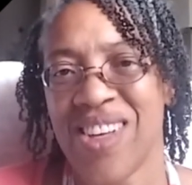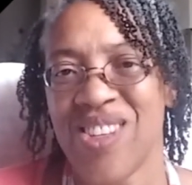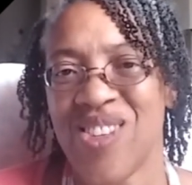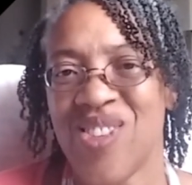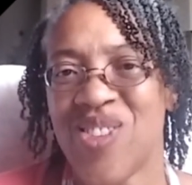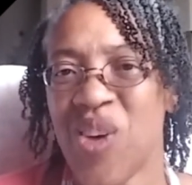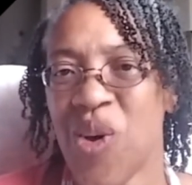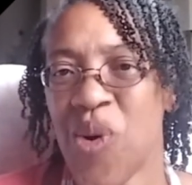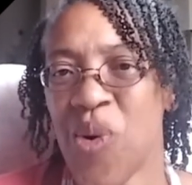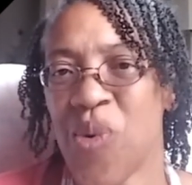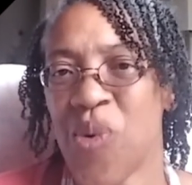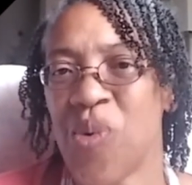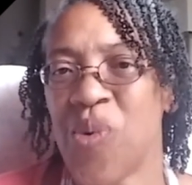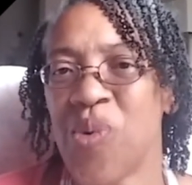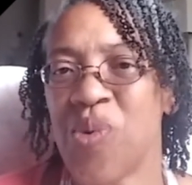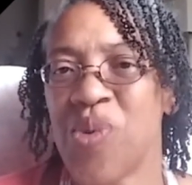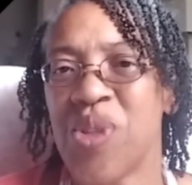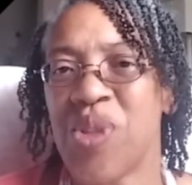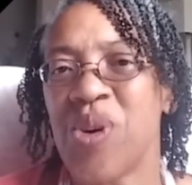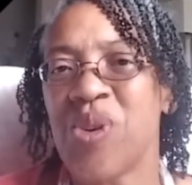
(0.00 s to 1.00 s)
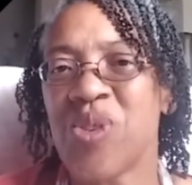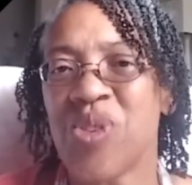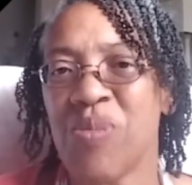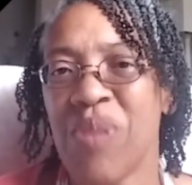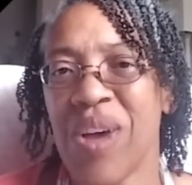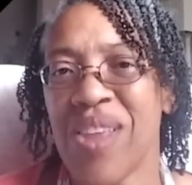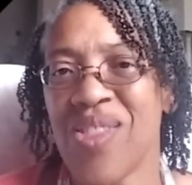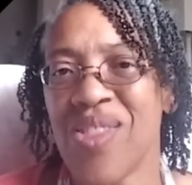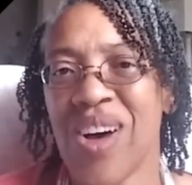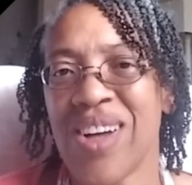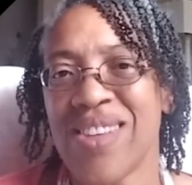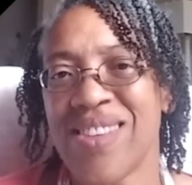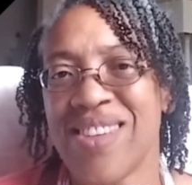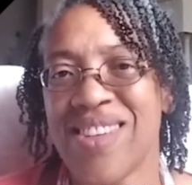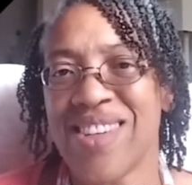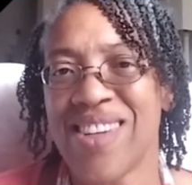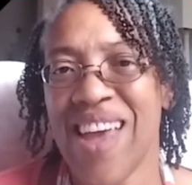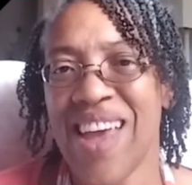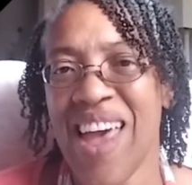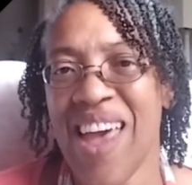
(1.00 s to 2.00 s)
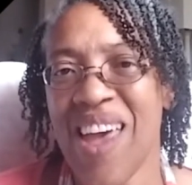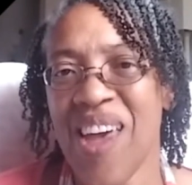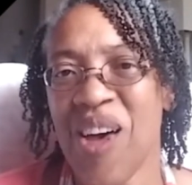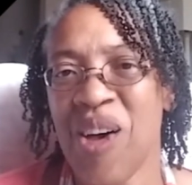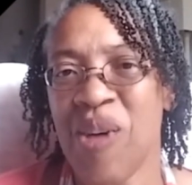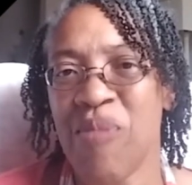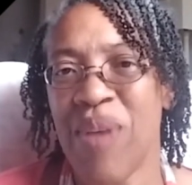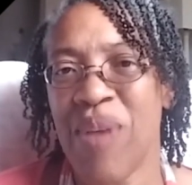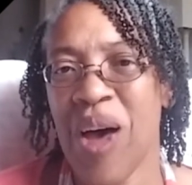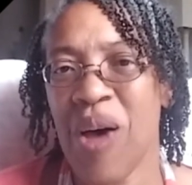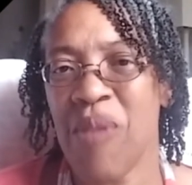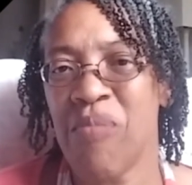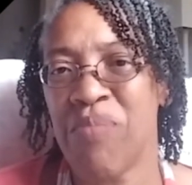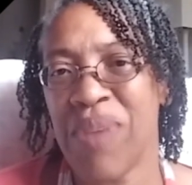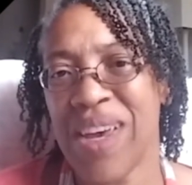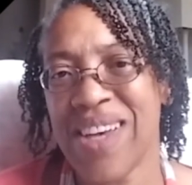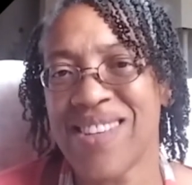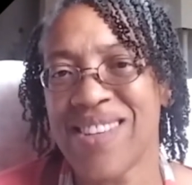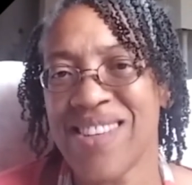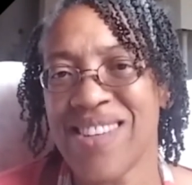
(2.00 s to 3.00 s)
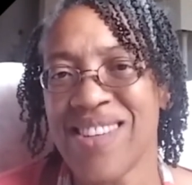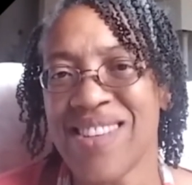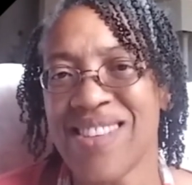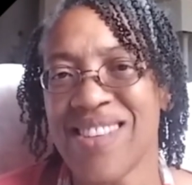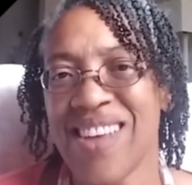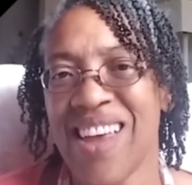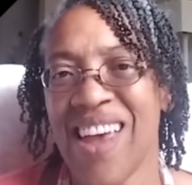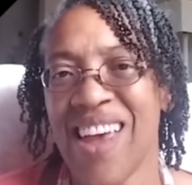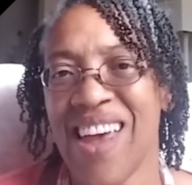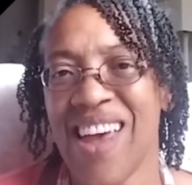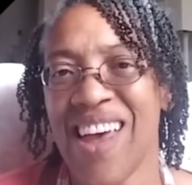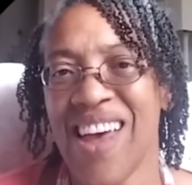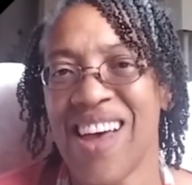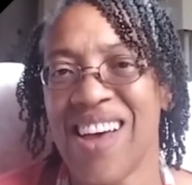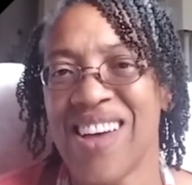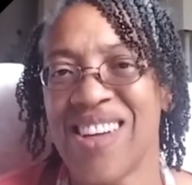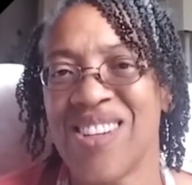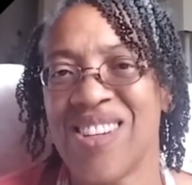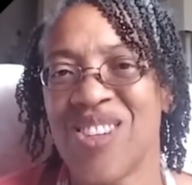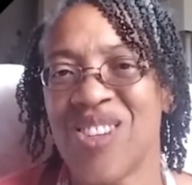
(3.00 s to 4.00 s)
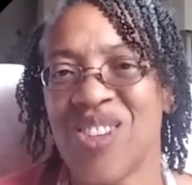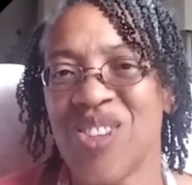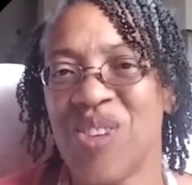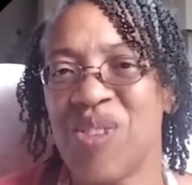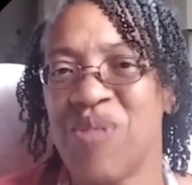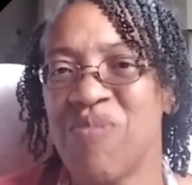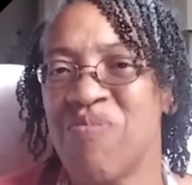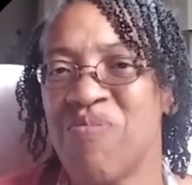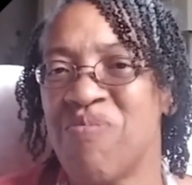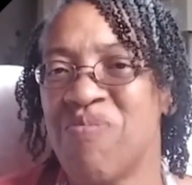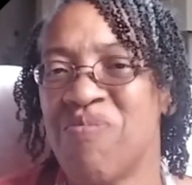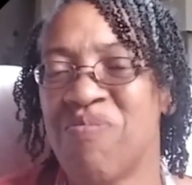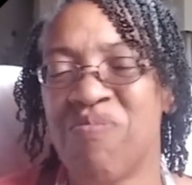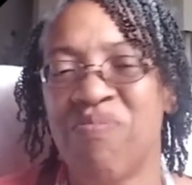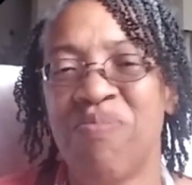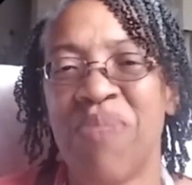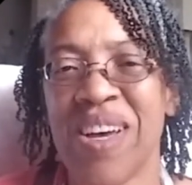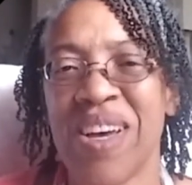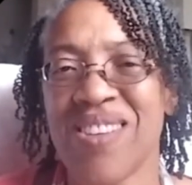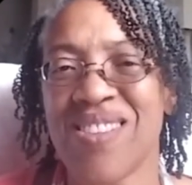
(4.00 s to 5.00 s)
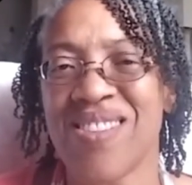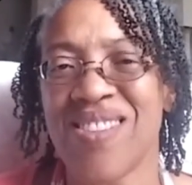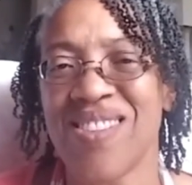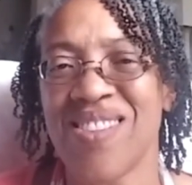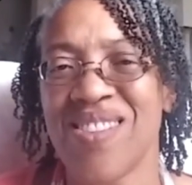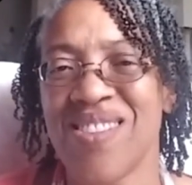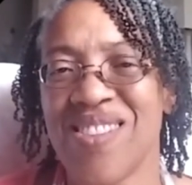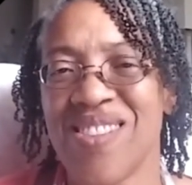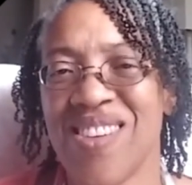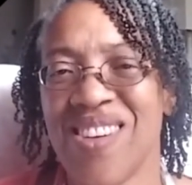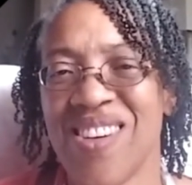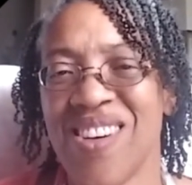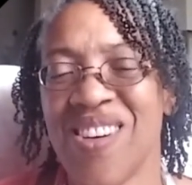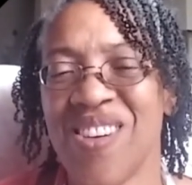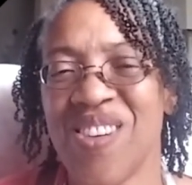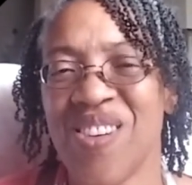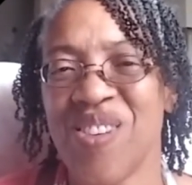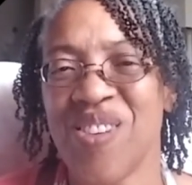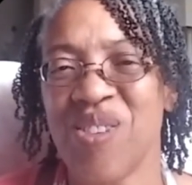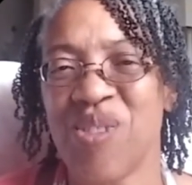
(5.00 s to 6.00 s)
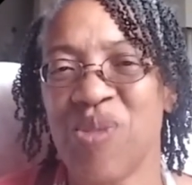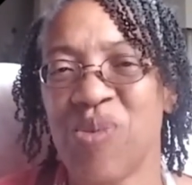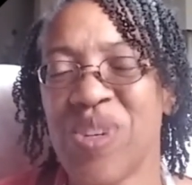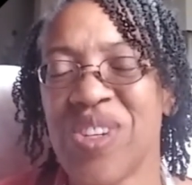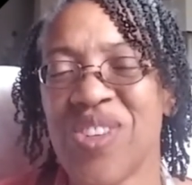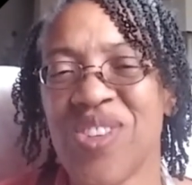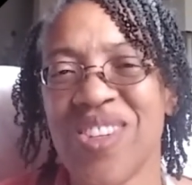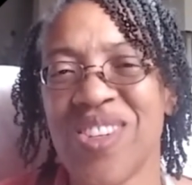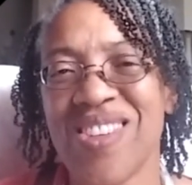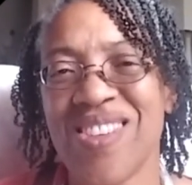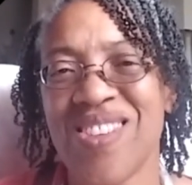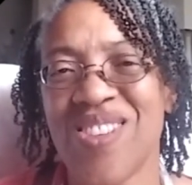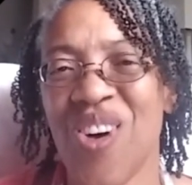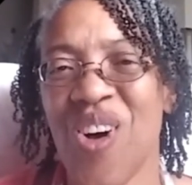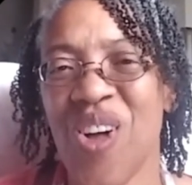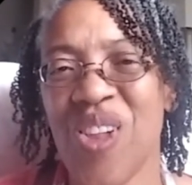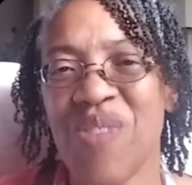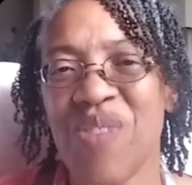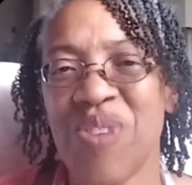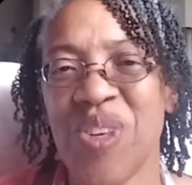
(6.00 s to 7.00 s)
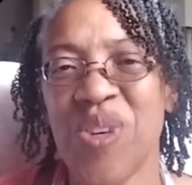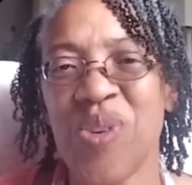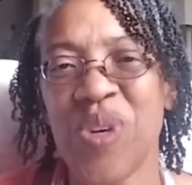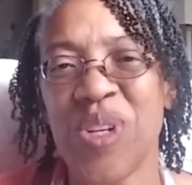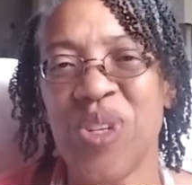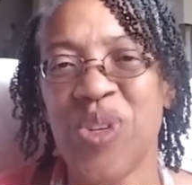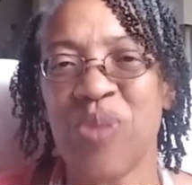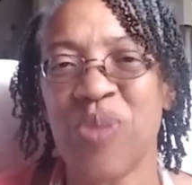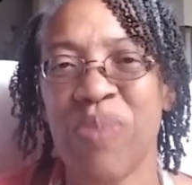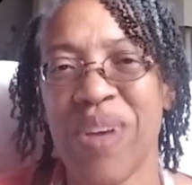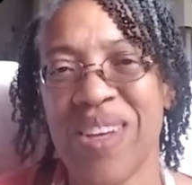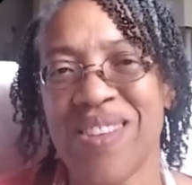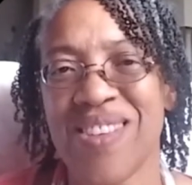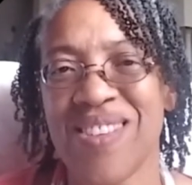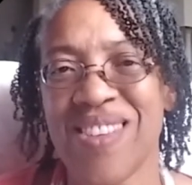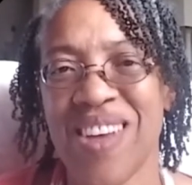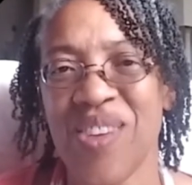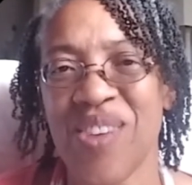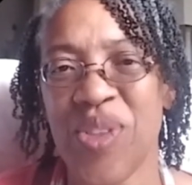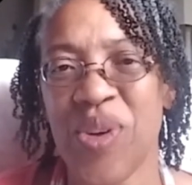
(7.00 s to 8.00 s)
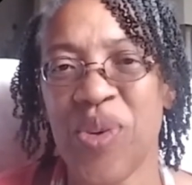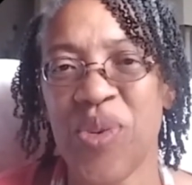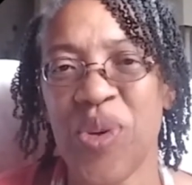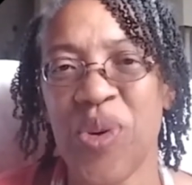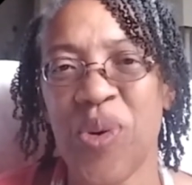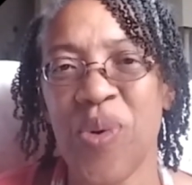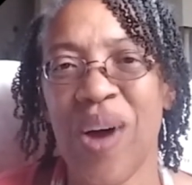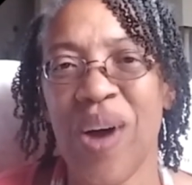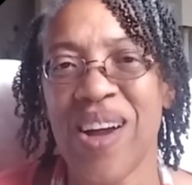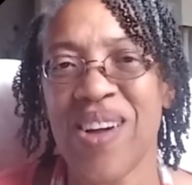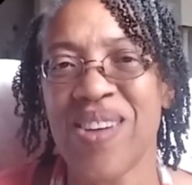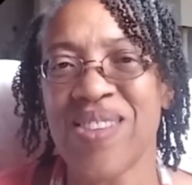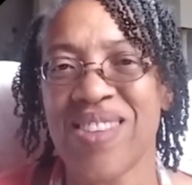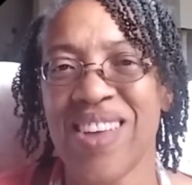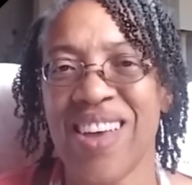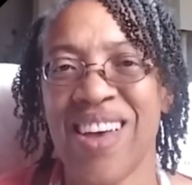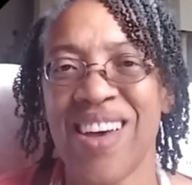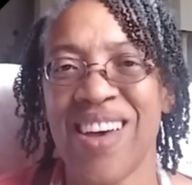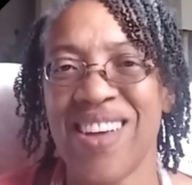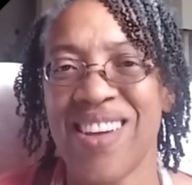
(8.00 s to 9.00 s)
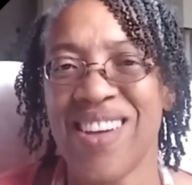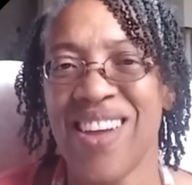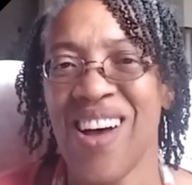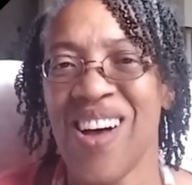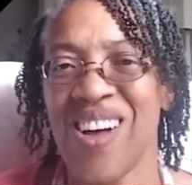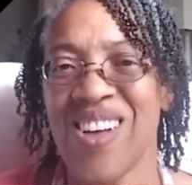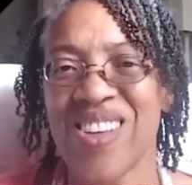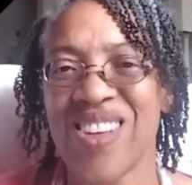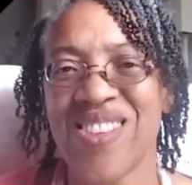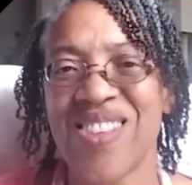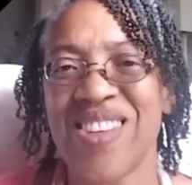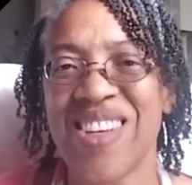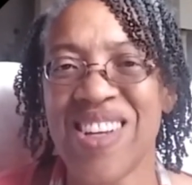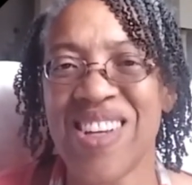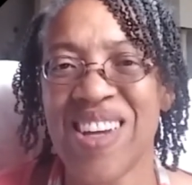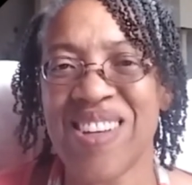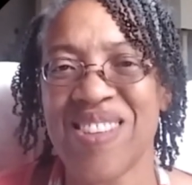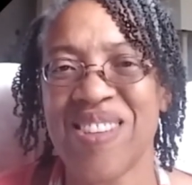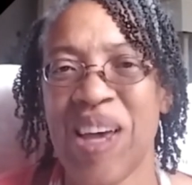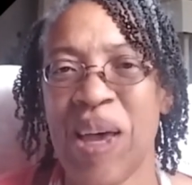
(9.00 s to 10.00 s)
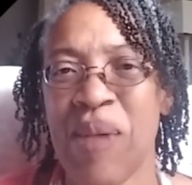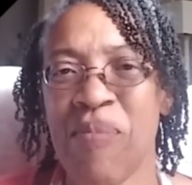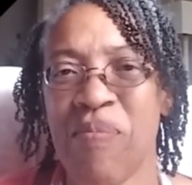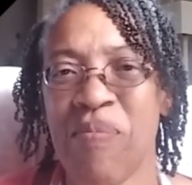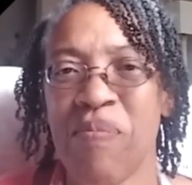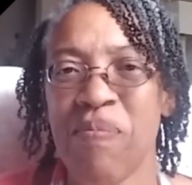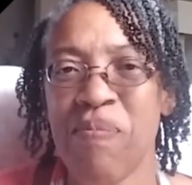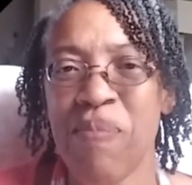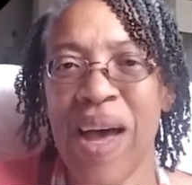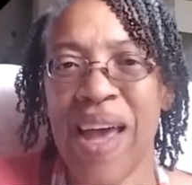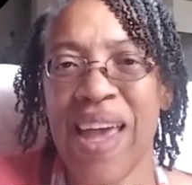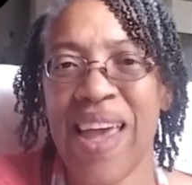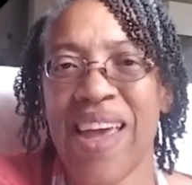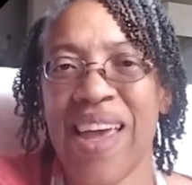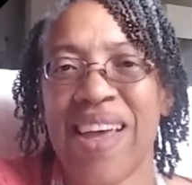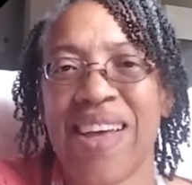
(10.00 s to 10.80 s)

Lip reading: So those are my thoughts today about basses, and best wishes to all of you and your basses out there in your choirs, and I'll see you next time. Bye.